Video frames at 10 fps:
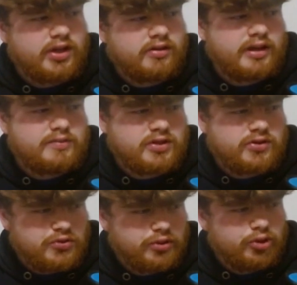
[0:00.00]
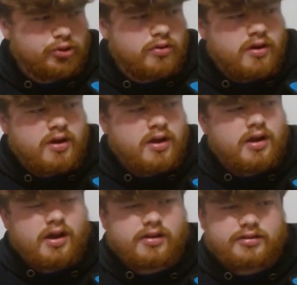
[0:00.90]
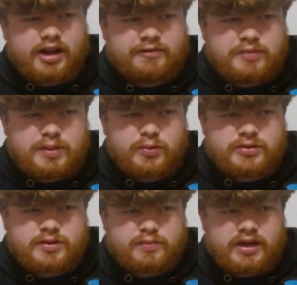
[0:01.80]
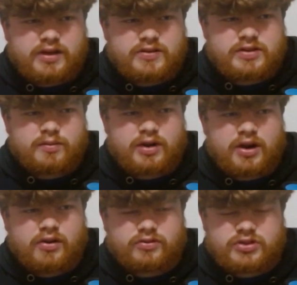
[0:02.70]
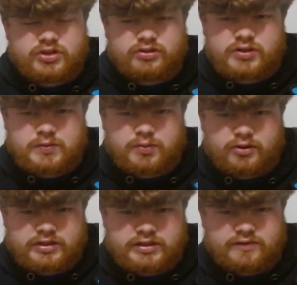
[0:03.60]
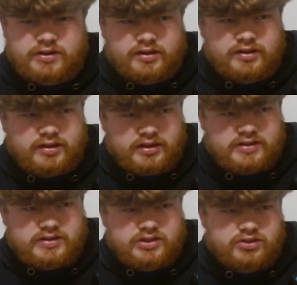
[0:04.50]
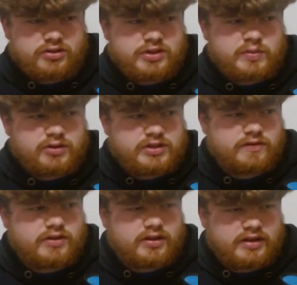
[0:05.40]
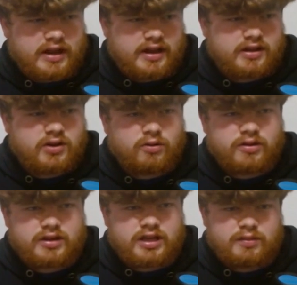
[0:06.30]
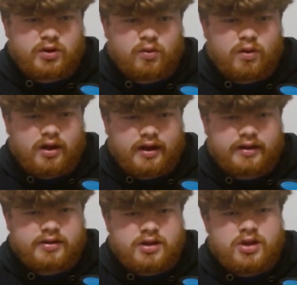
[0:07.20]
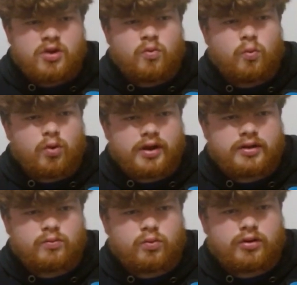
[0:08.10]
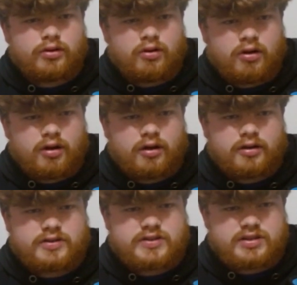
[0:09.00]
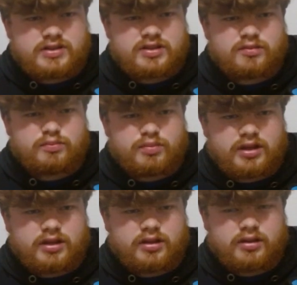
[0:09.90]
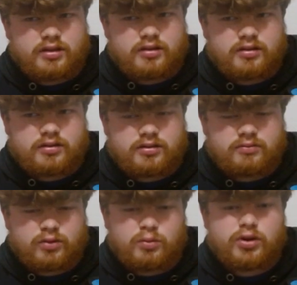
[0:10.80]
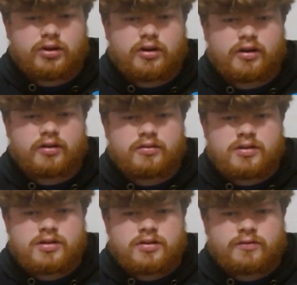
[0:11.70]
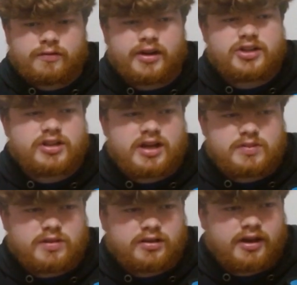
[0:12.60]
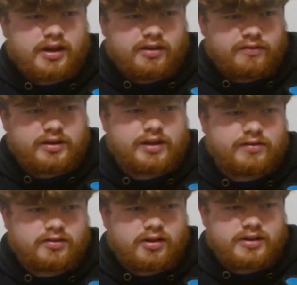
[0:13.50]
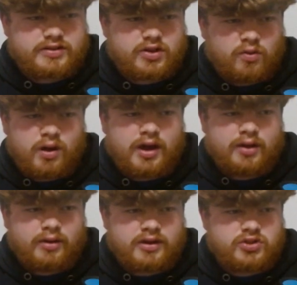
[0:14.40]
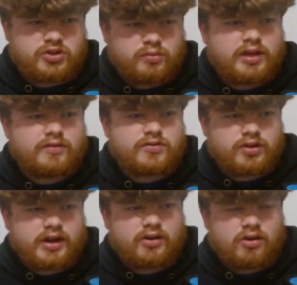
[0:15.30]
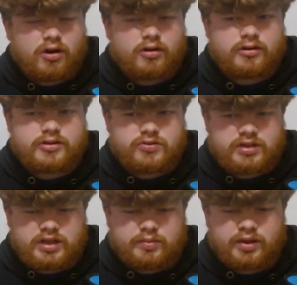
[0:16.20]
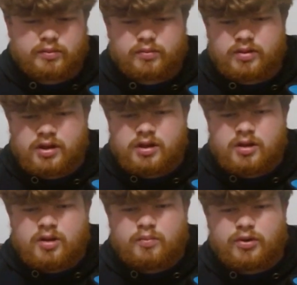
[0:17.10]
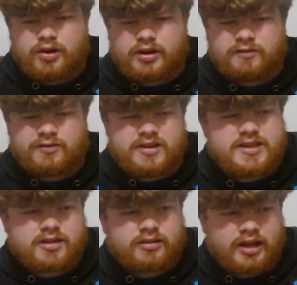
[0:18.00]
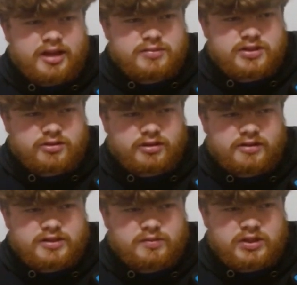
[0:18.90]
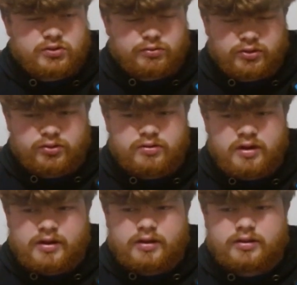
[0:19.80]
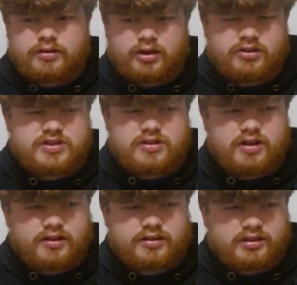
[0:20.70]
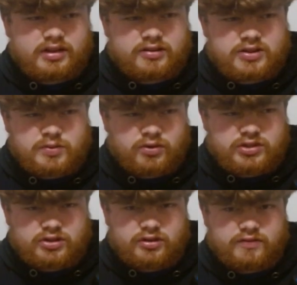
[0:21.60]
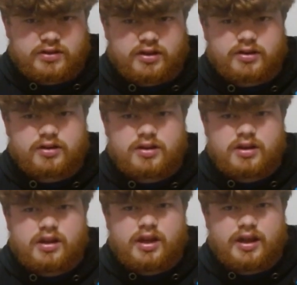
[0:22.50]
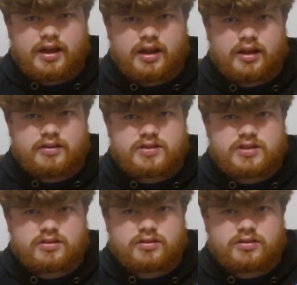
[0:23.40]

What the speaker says: claims are true, a lot of people debate about, should the Spurs have done this, should the Spurs have done that in order to keep Kawhi? What would our season be? What would our franchise be like if we never lost Kawhi, right? Should we have tried harder to keep him? But if these claims turn out to be true, there's nothing that the Spurs could have done. And